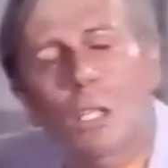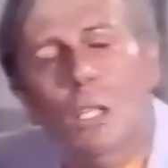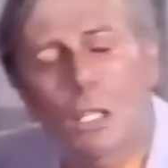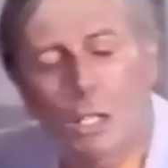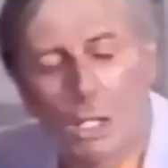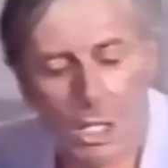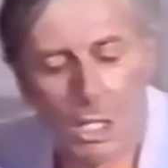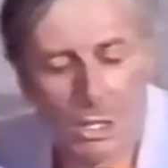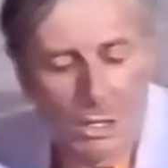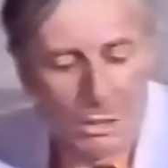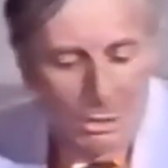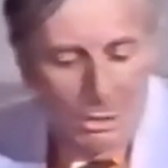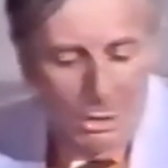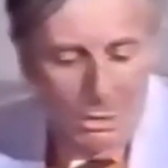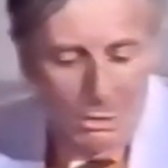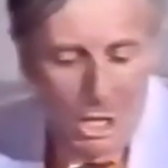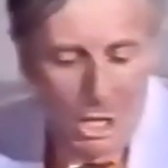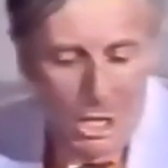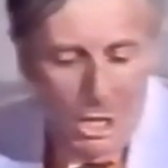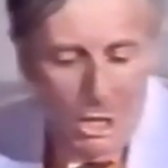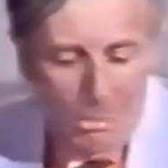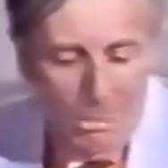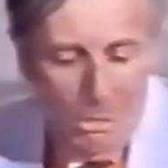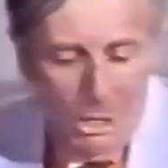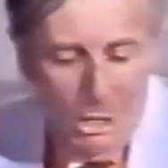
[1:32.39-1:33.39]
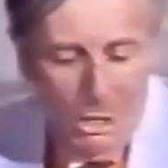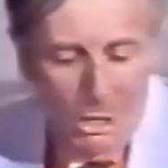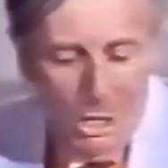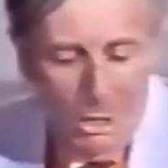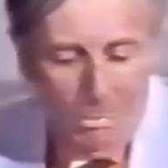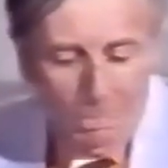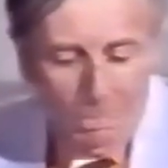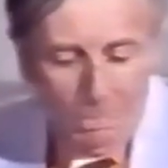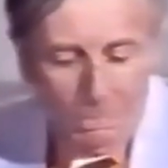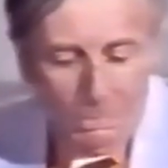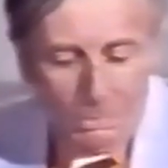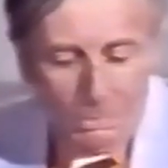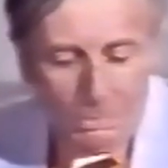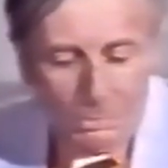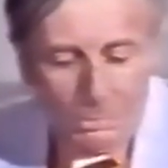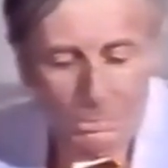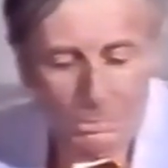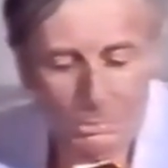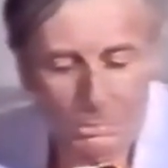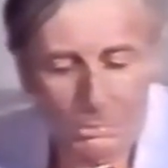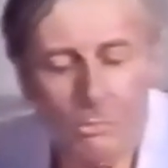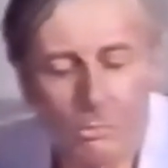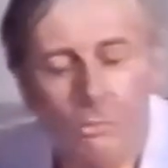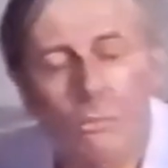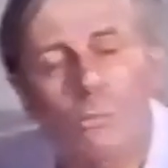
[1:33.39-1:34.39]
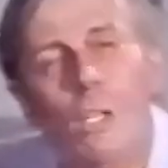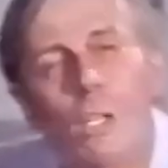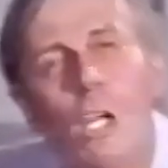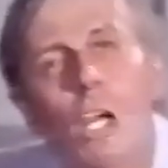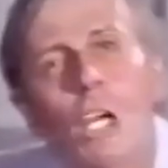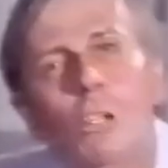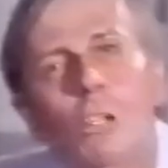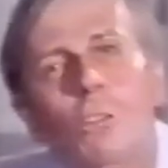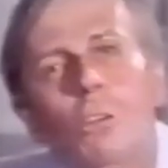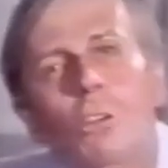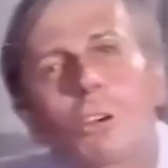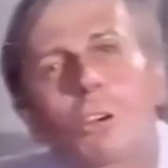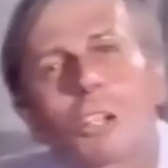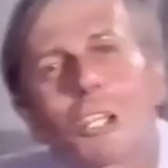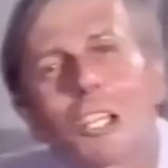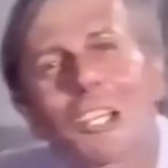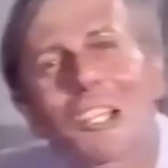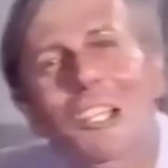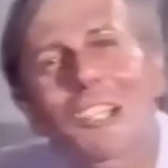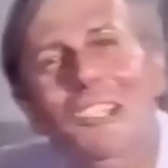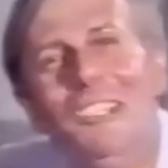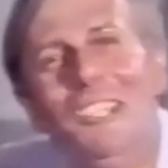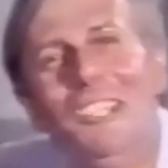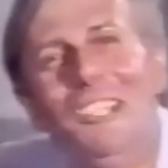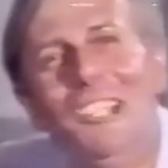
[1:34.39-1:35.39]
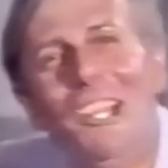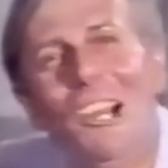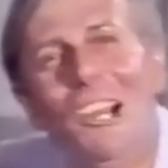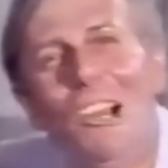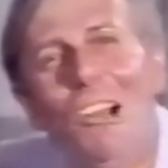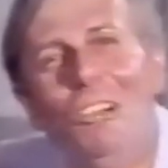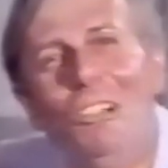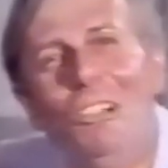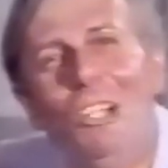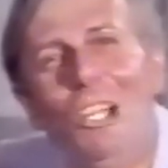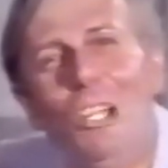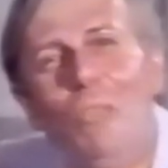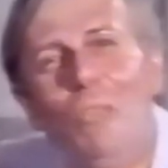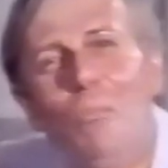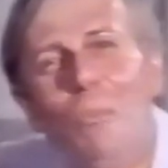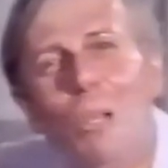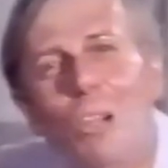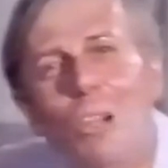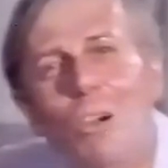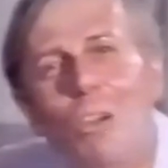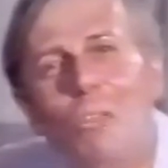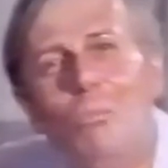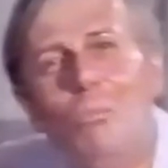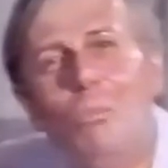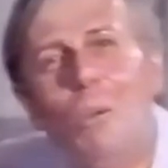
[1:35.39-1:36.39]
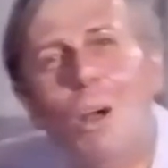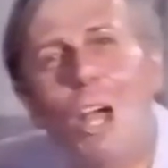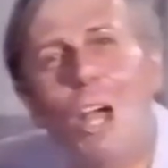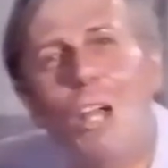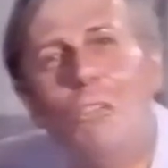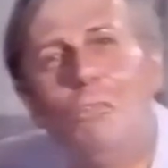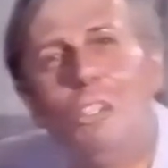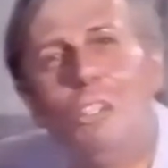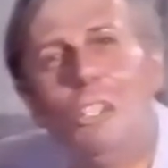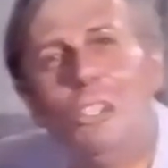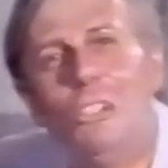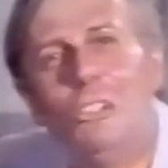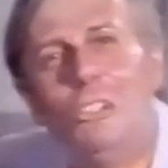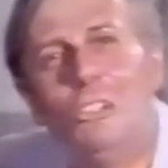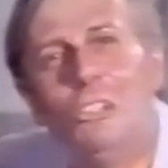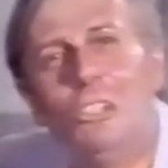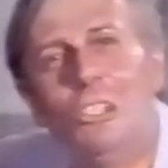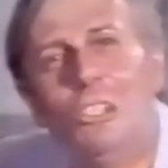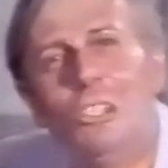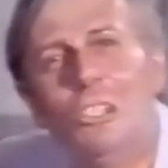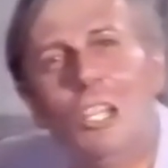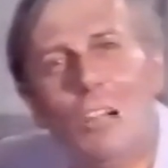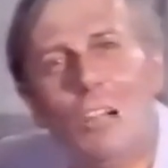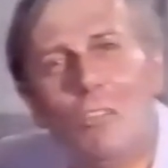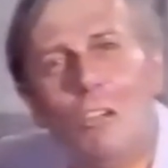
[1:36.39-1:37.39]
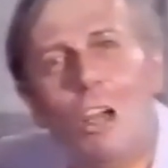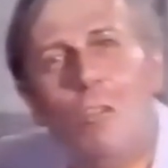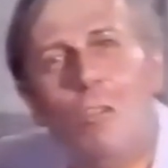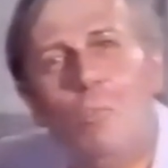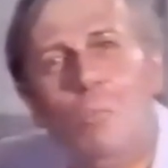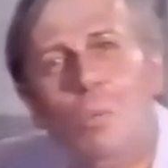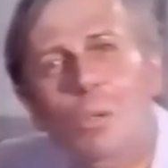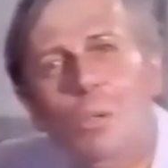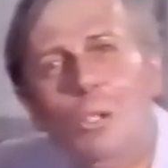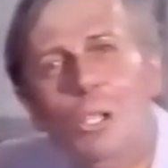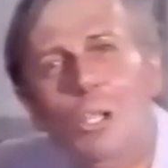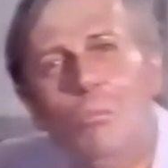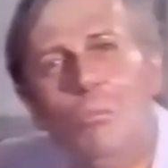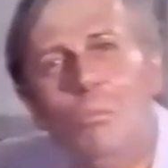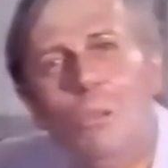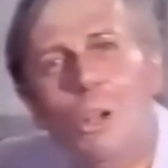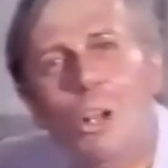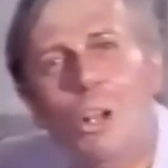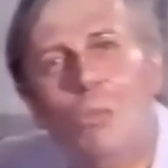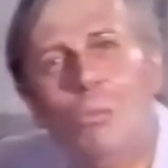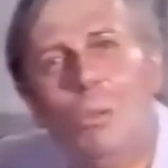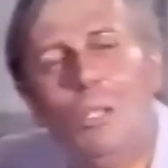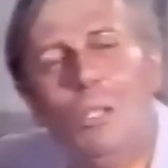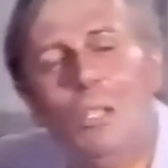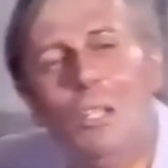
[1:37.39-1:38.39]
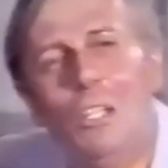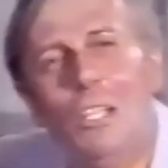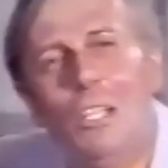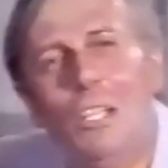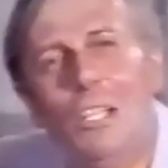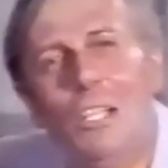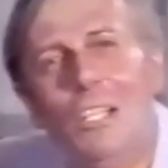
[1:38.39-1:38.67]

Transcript: Well, ladies and gentlemen, according to the old enemy on my wrist, they're open in Melbourne.